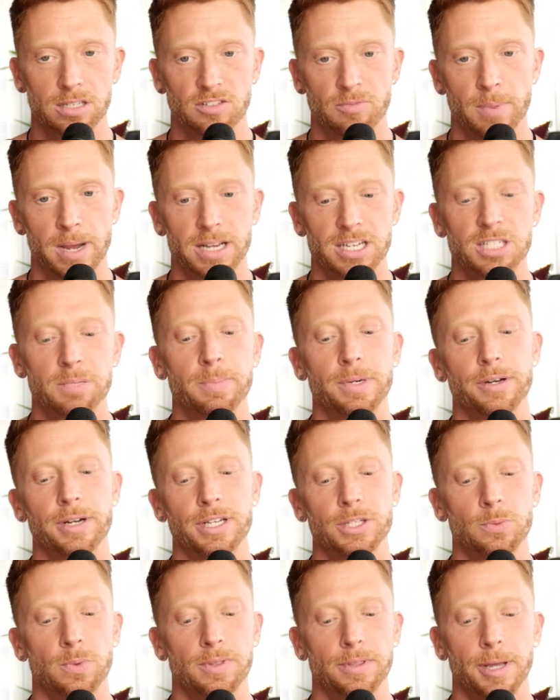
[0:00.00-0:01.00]
of my
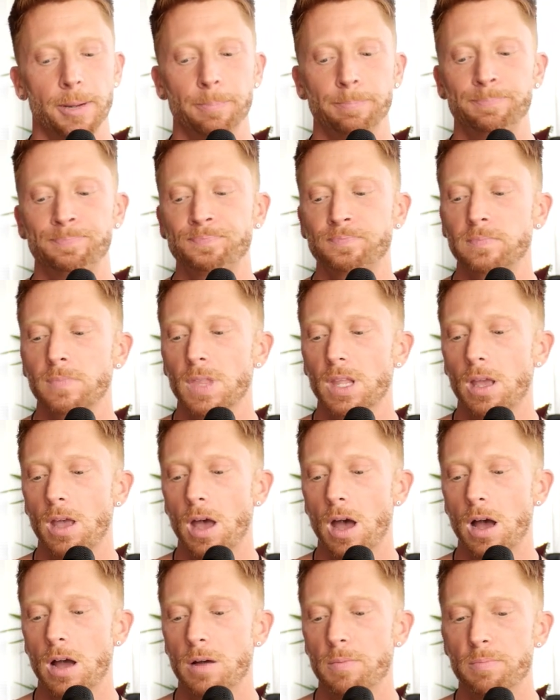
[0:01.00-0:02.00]
experience with them.
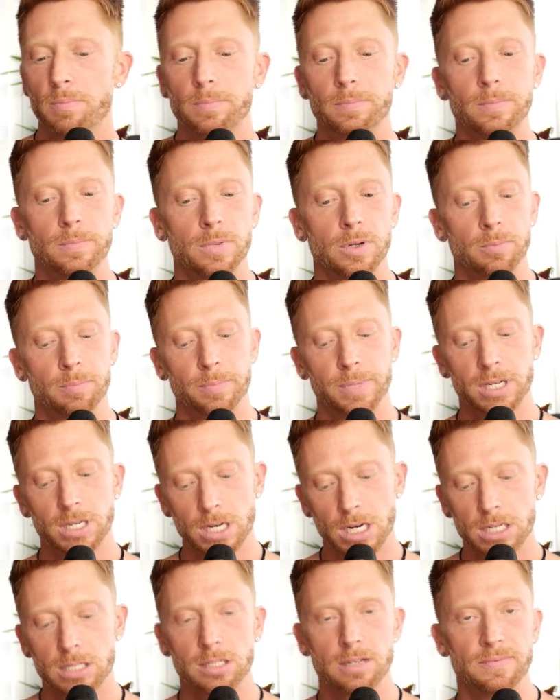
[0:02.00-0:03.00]
But
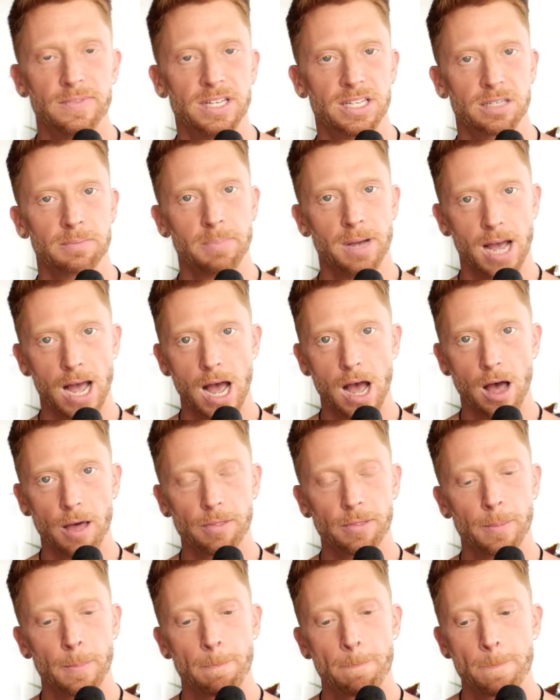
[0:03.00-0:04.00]
because of this path,